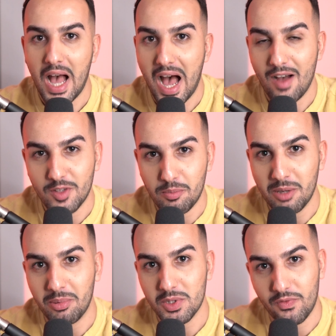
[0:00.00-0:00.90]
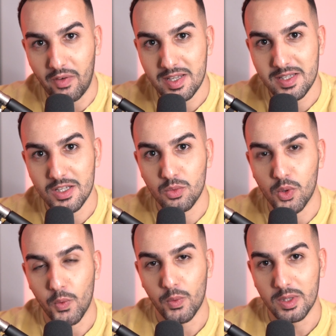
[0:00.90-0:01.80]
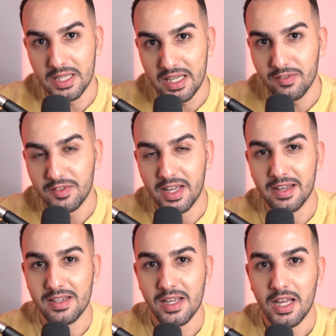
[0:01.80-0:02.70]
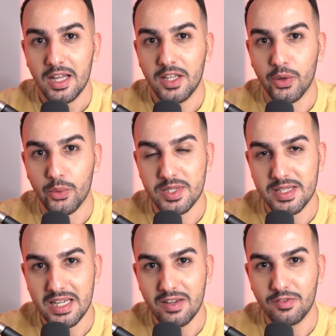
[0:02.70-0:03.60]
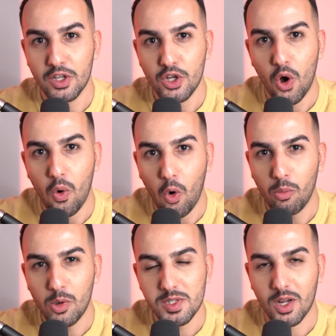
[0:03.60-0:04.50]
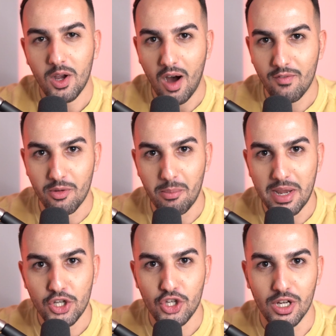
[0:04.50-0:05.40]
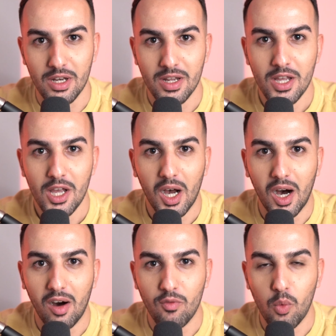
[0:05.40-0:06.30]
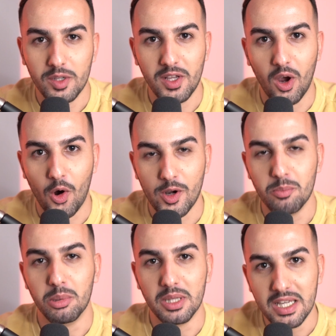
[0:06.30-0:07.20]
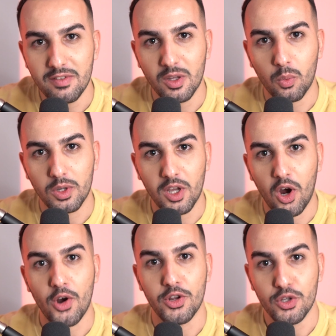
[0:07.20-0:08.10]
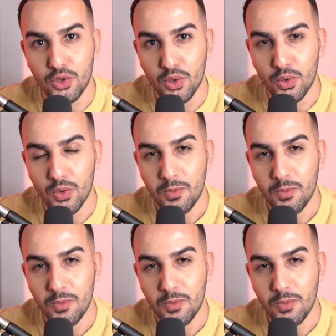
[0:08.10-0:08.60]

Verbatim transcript: half the people's faces were relieved and they received, you know, almost a confirmation of what they already believed and what they already do.